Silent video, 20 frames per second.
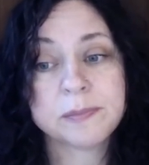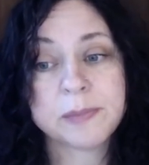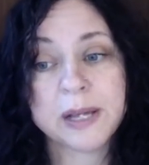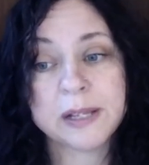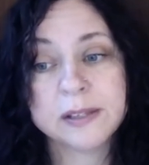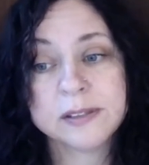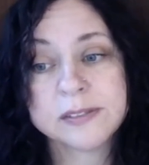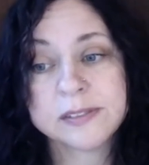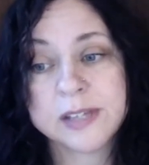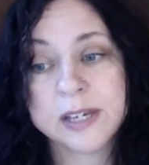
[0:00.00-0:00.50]

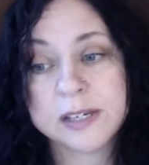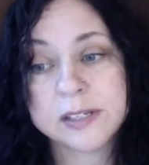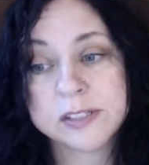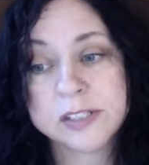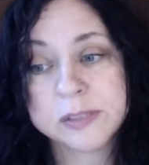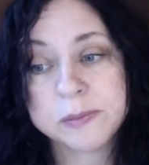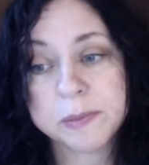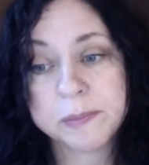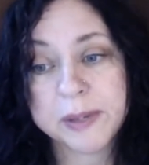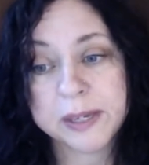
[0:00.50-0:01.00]
Bella's saying
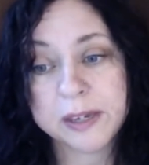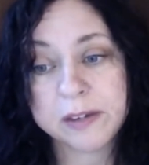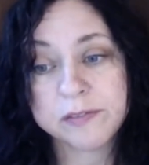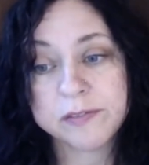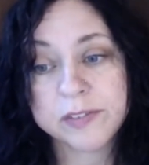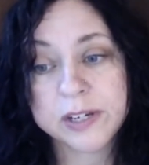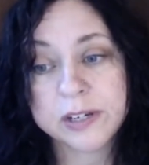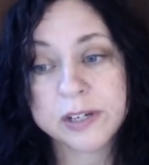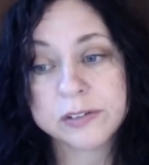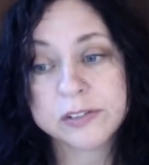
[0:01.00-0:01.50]
she's been
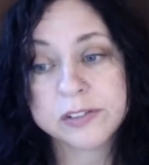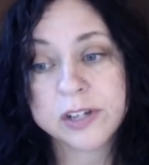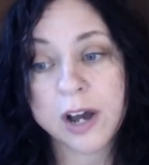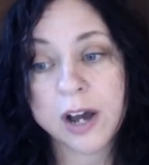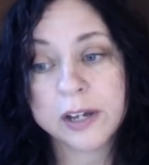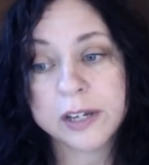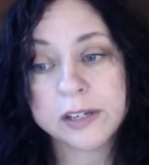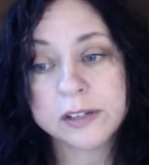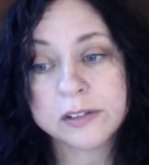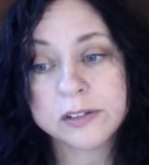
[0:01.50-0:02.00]
making videos
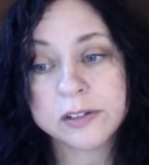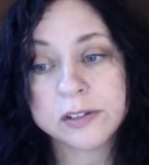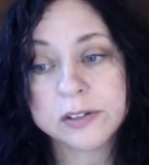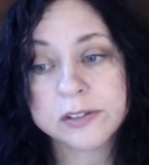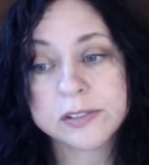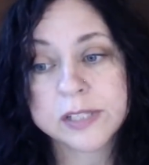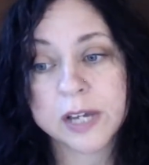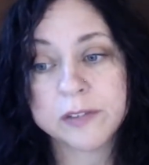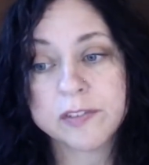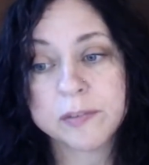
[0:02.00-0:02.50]
talking to
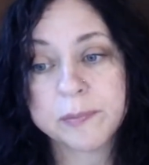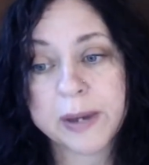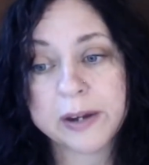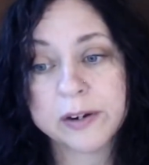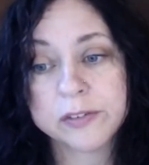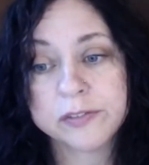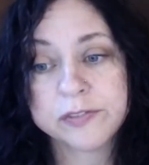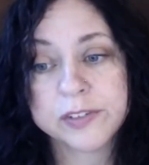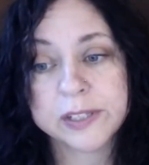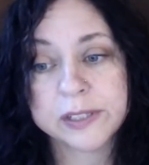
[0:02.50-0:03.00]
herself about
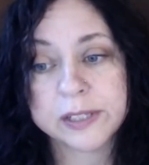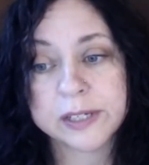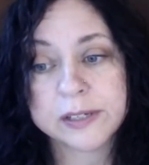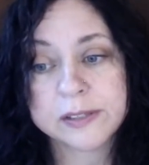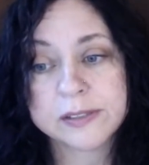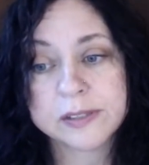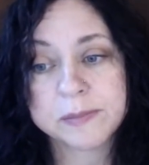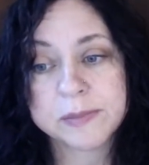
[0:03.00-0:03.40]
her feelings.